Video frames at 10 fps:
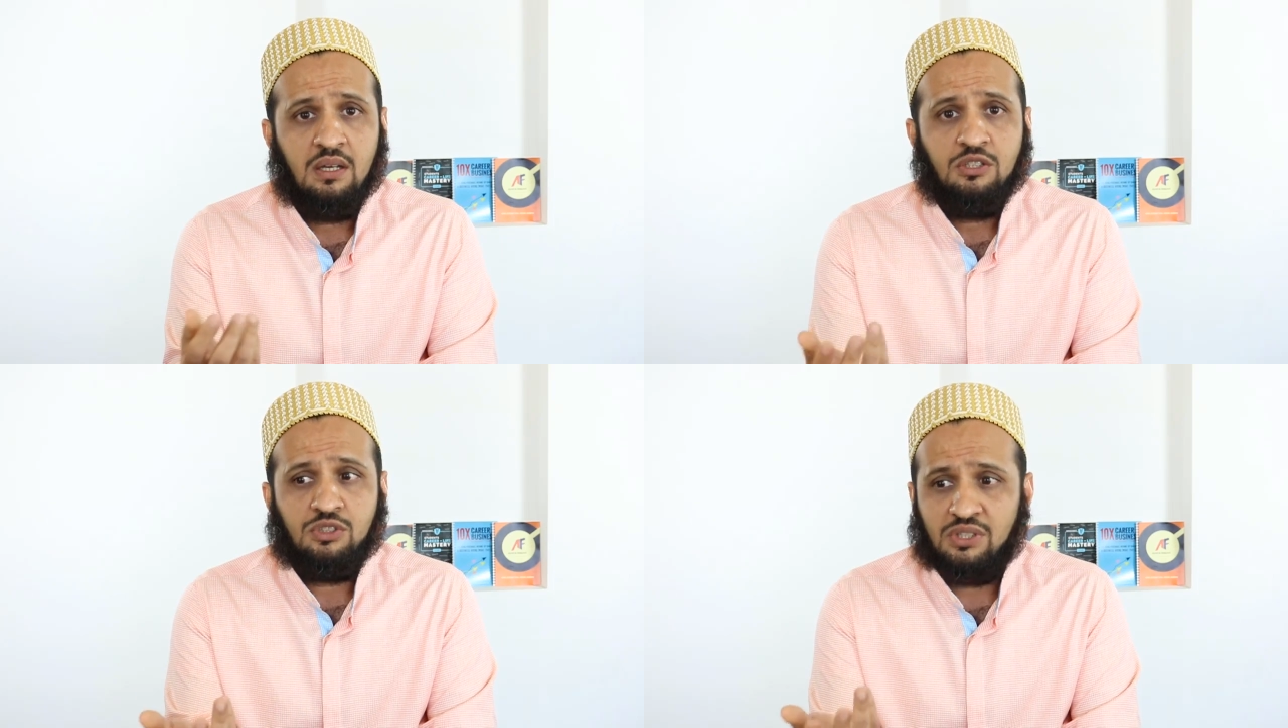
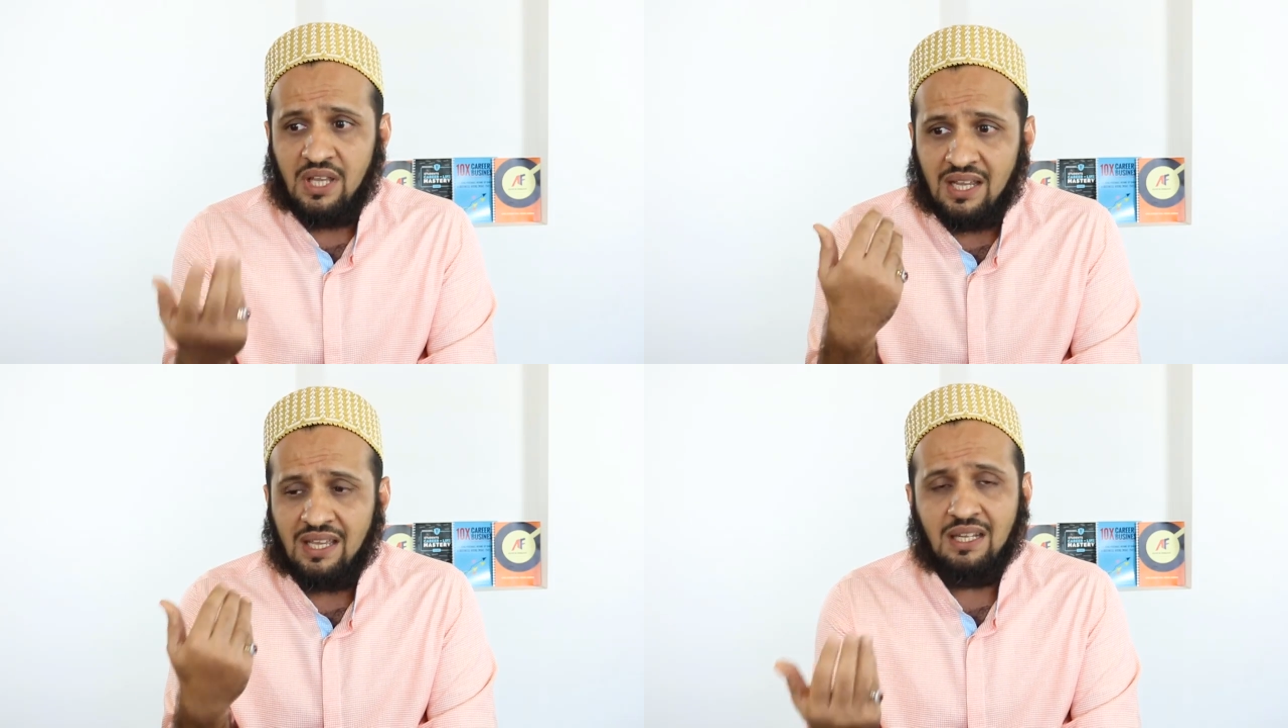So
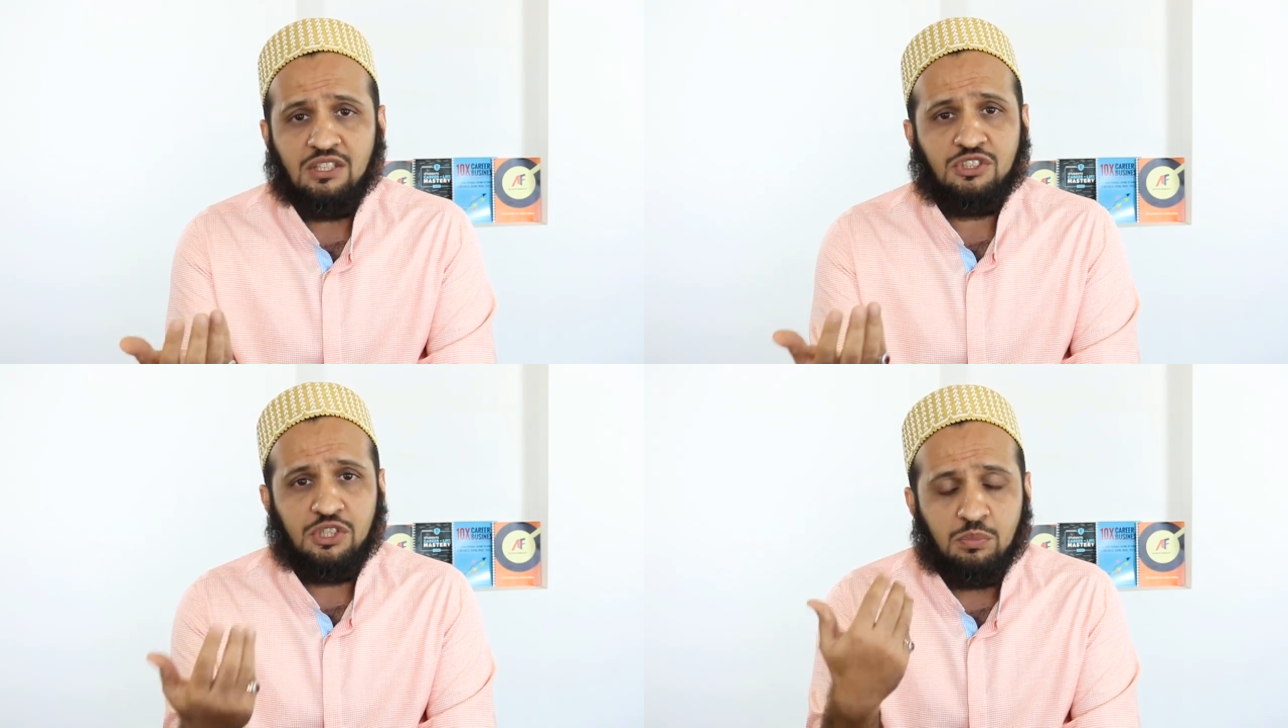they're
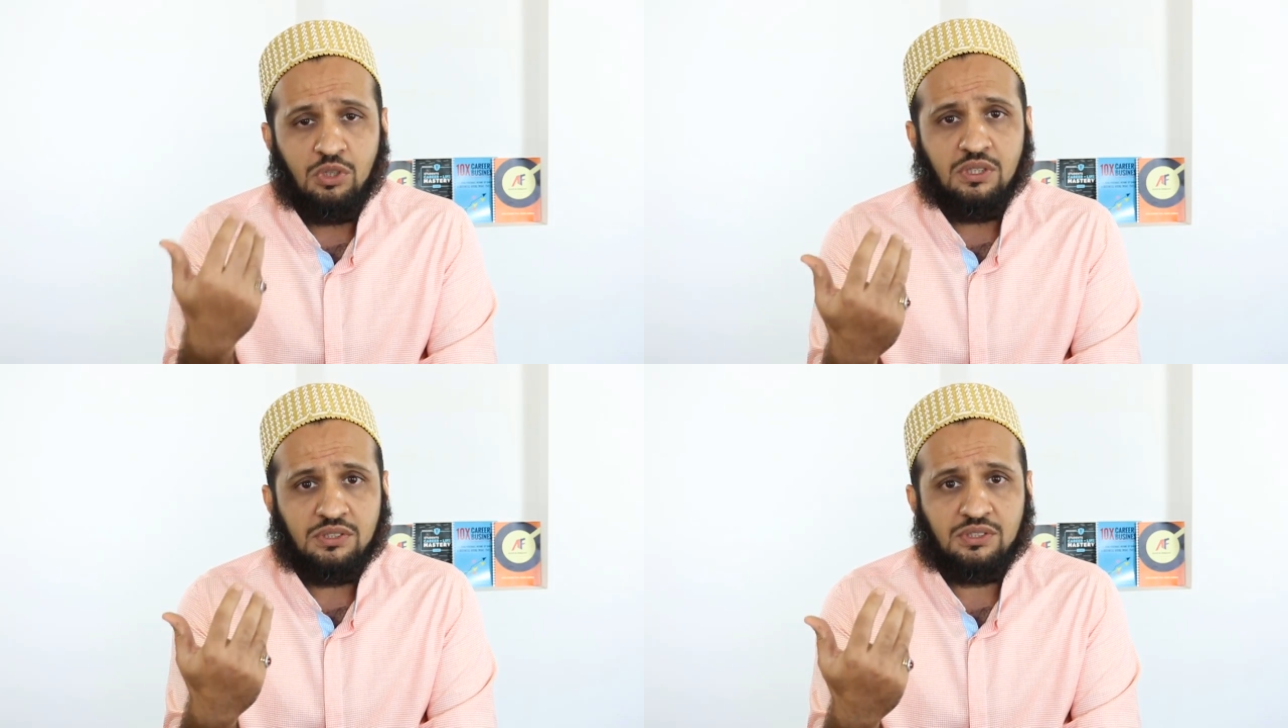getting
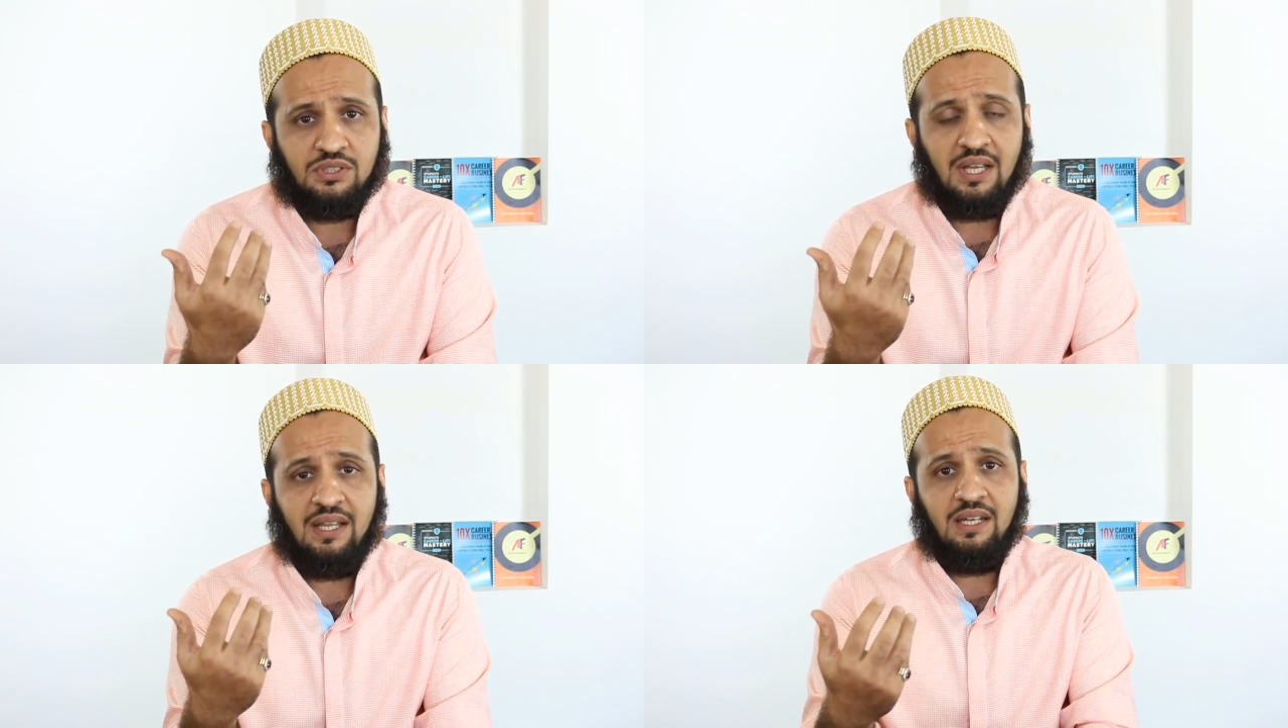stimulus,
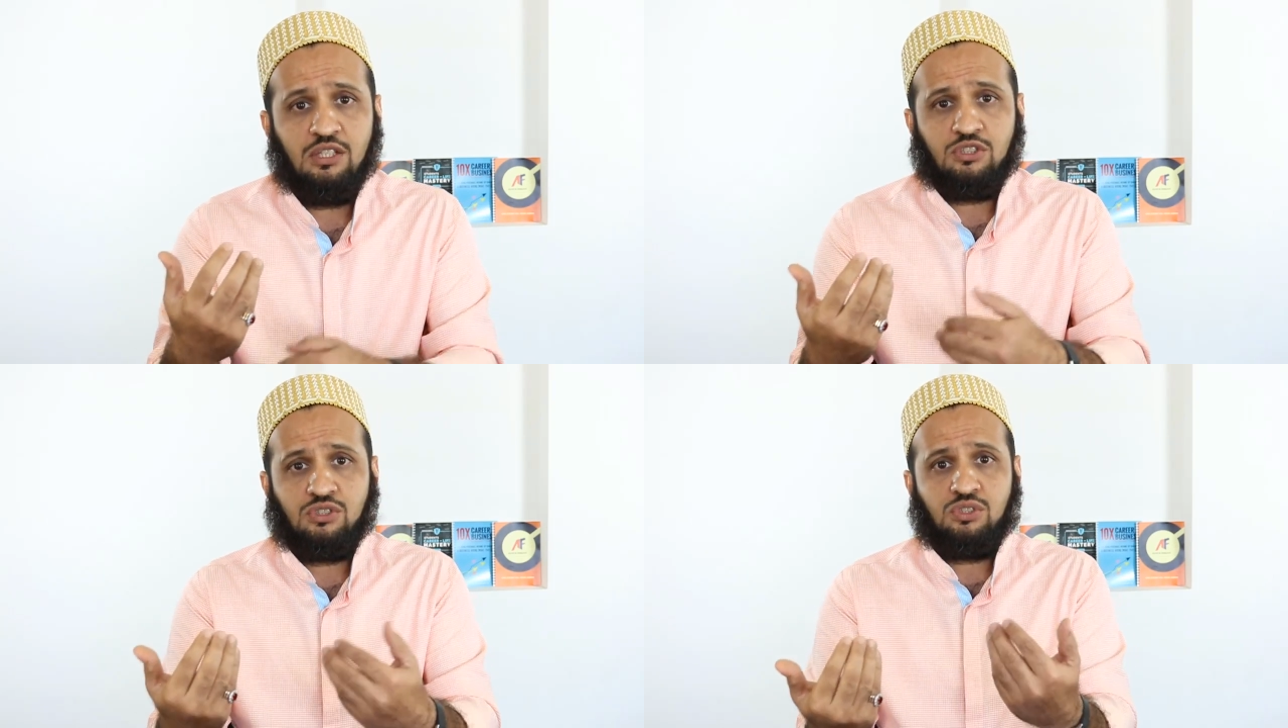they're
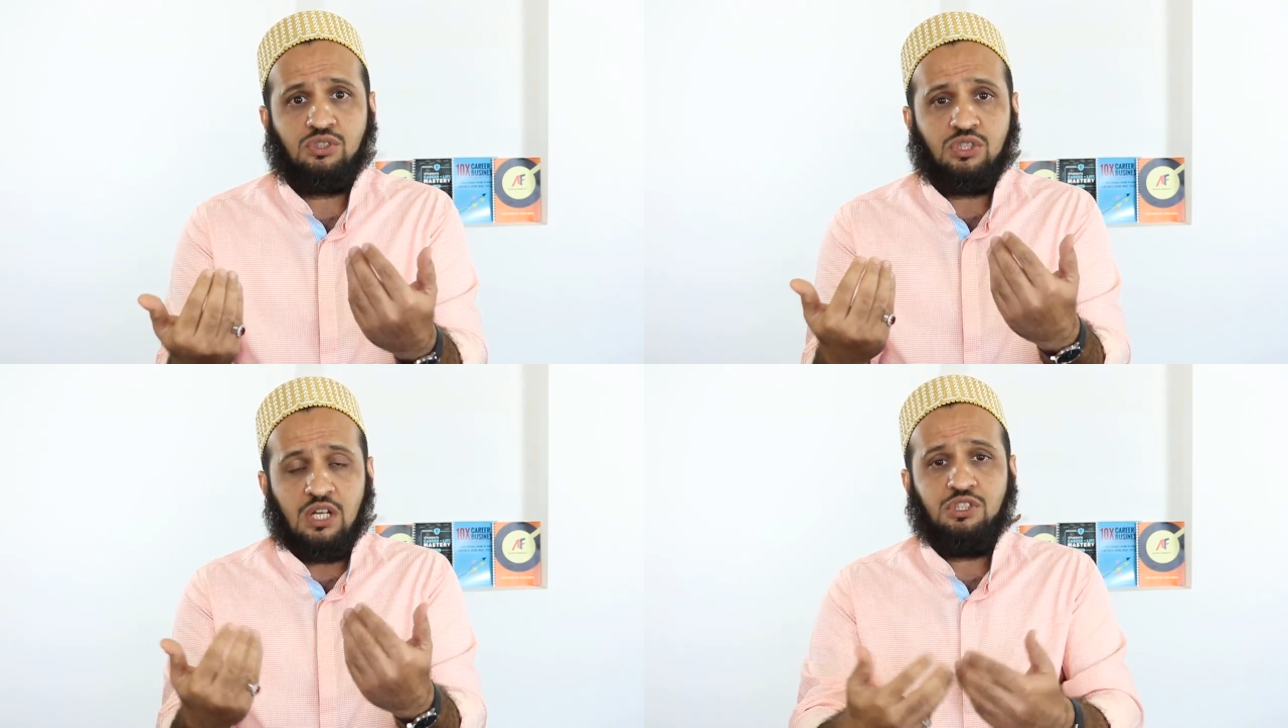getting
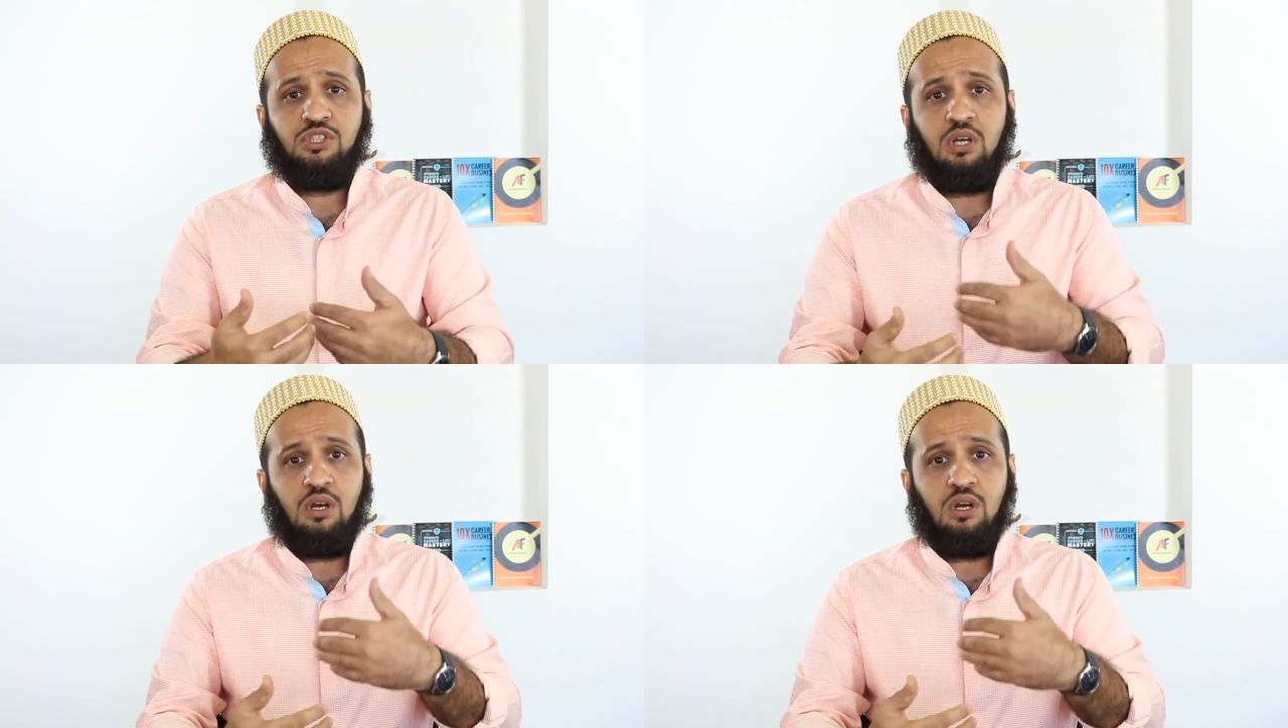such